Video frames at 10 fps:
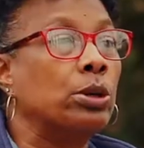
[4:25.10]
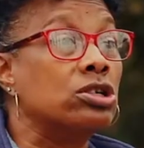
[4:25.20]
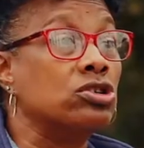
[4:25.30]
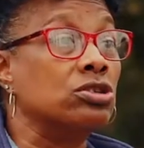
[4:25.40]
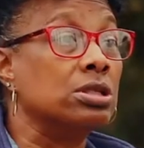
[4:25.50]

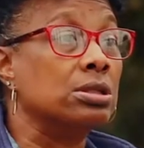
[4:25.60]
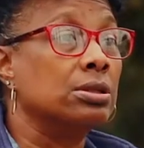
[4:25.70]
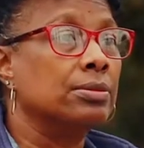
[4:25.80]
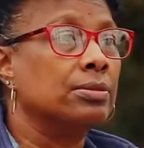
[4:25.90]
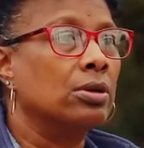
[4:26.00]
issues.
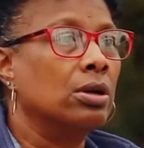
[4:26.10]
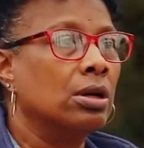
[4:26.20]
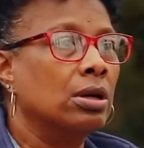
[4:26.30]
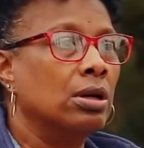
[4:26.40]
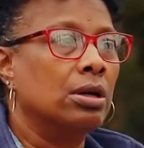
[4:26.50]

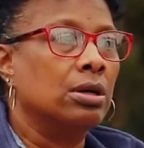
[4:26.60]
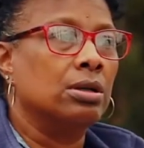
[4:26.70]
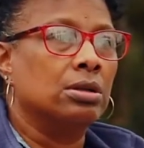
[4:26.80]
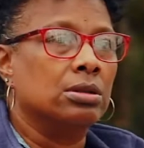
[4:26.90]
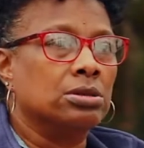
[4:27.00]

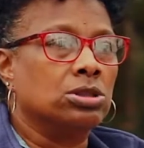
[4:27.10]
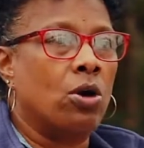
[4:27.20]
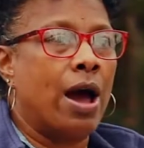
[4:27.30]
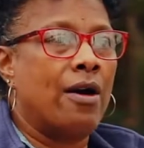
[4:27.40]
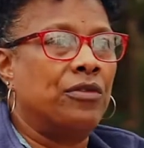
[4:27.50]

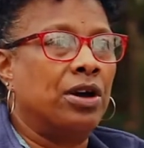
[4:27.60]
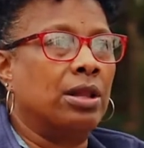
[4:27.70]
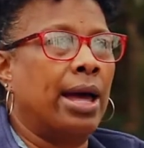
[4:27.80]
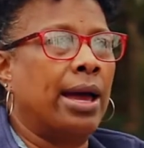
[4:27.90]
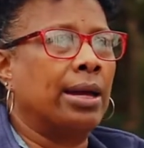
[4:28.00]
So I
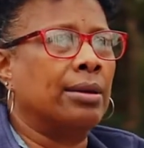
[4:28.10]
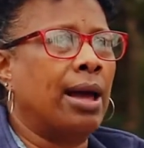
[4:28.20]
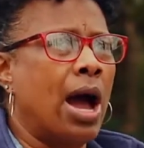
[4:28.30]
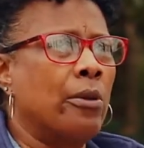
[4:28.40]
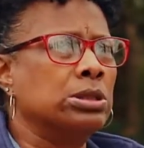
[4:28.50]
felt like
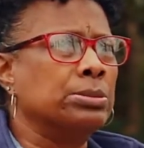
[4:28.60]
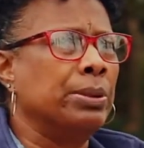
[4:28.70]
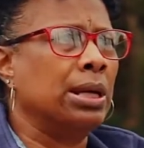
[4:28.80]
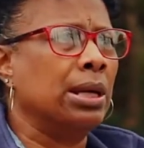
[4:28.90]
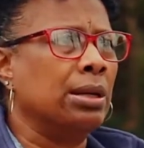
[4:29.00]
I was
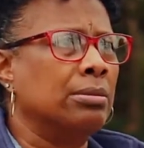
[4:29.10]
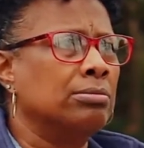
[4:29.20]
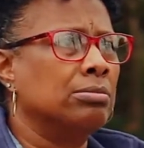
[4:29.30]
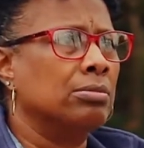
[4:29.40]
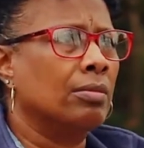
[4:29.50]
being,